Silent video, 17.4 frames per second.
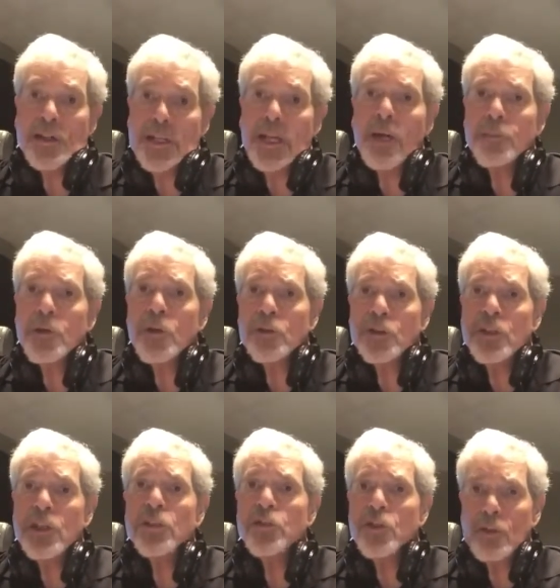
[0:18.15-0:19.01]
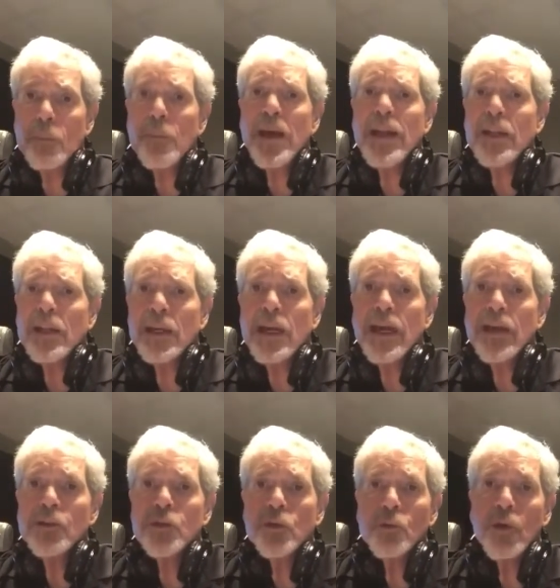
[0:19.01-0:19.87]
to help those kids that are battling
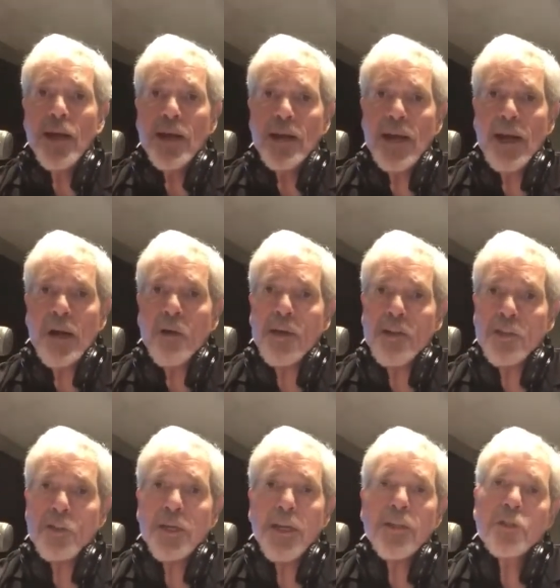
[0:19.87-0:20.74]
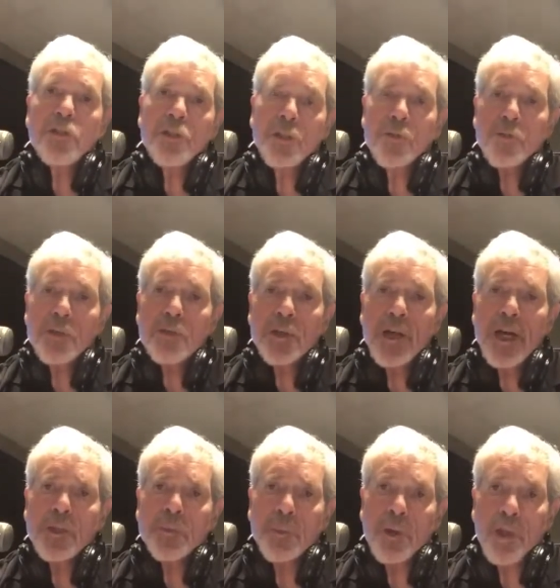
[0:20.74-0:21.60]
cancer right now at Shands Children's
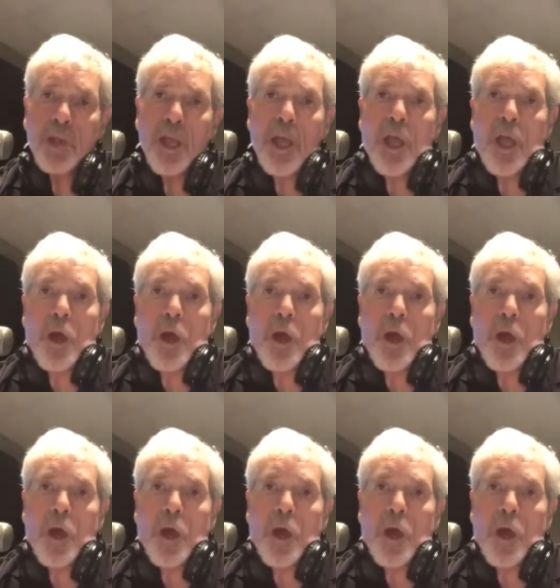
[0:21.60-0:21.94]
Hospital.